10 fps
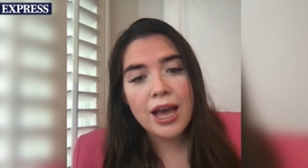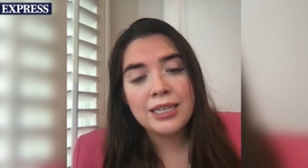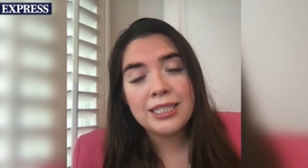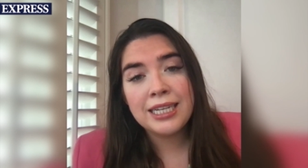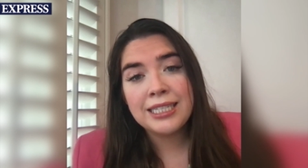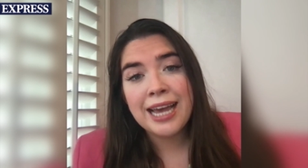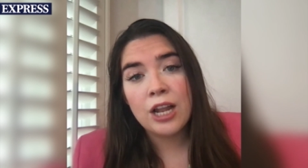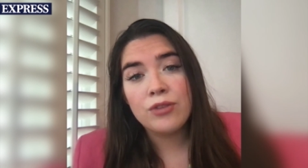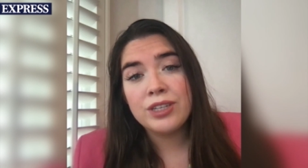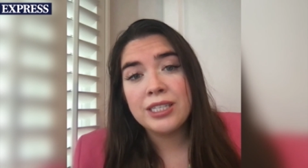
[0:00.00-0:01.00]
and
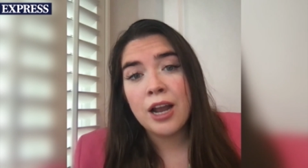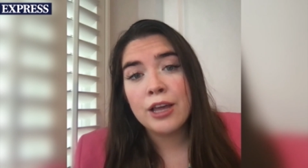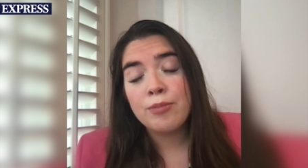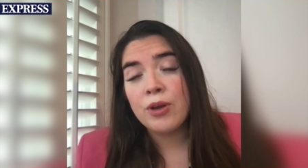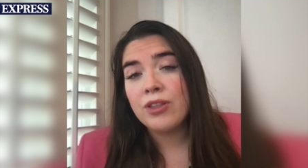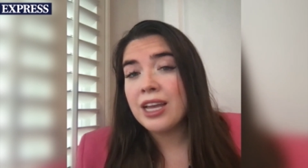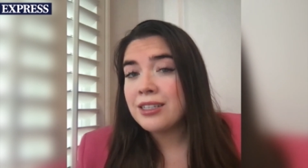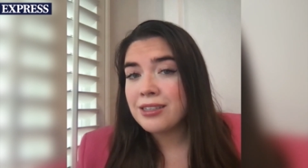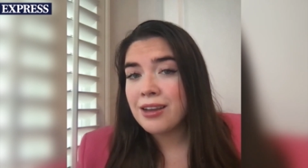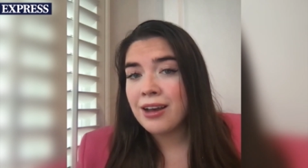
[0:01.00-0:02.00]
detail of his life both
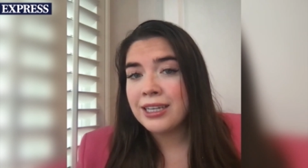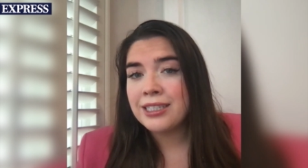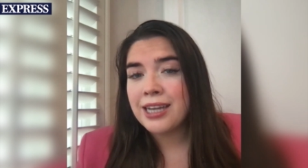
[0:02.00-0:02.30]
inside